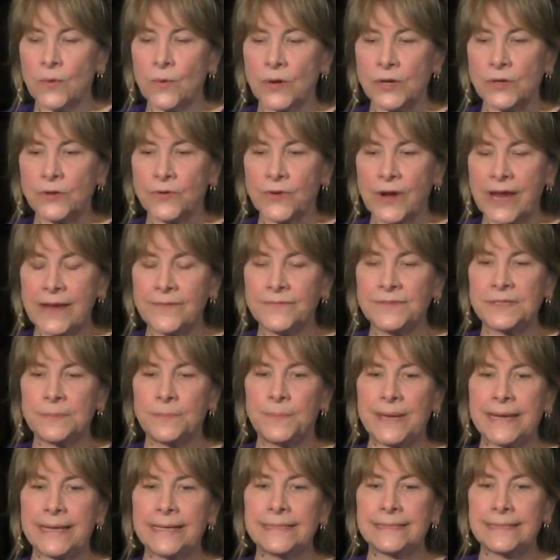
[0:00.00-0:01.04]
where grave
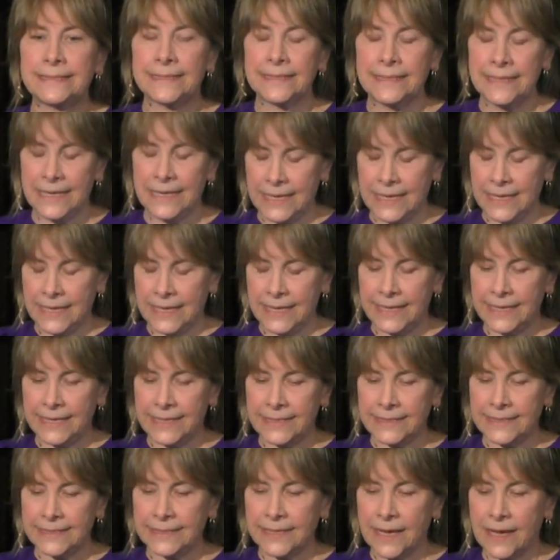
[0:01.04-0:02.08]
space
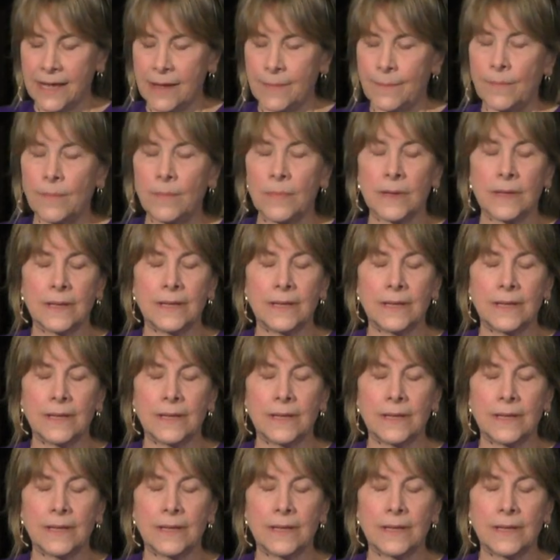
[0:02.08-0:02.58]
is, um,